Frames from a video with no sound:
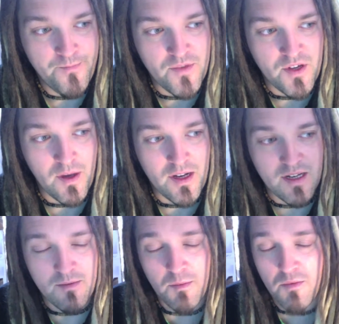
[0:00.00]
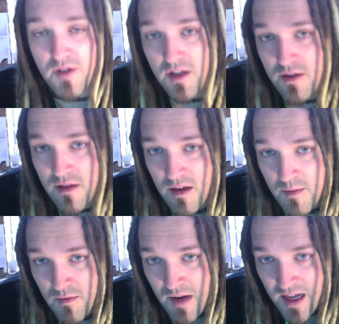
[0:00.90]
So actually it's been pretty good that I've
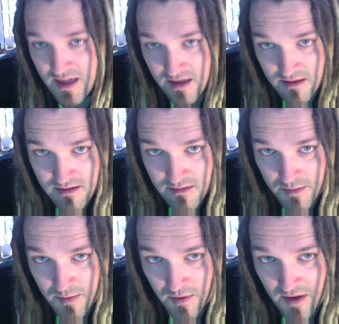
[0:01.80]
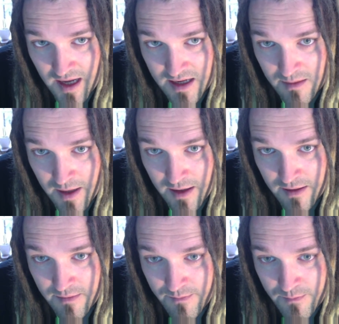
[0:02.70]
been relaxed, a bit more relaxed about it.
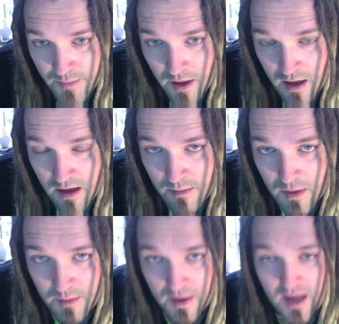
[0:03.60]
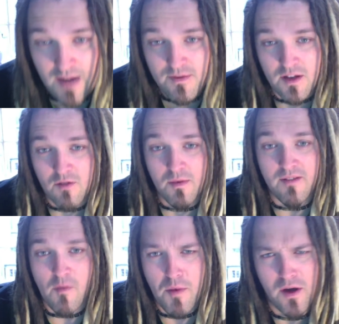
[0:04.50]
But I'm going to have to do a bit of
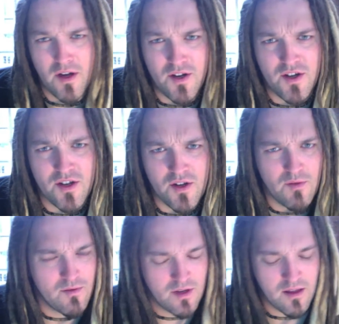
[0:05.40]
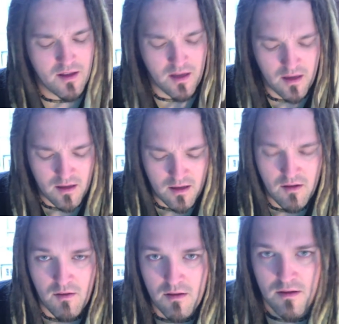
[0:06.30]
a purge soon, I think, and
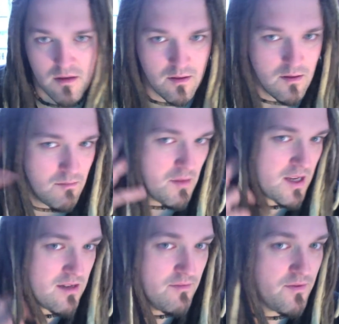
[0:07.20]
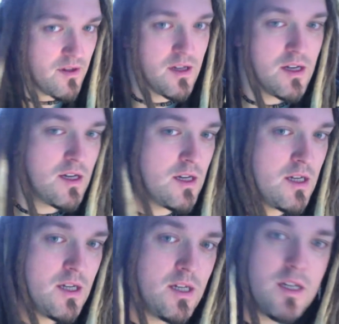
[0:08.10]
do a massive
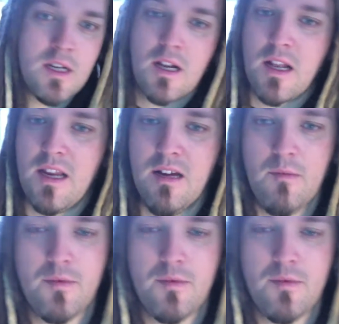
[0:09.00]
cleanup.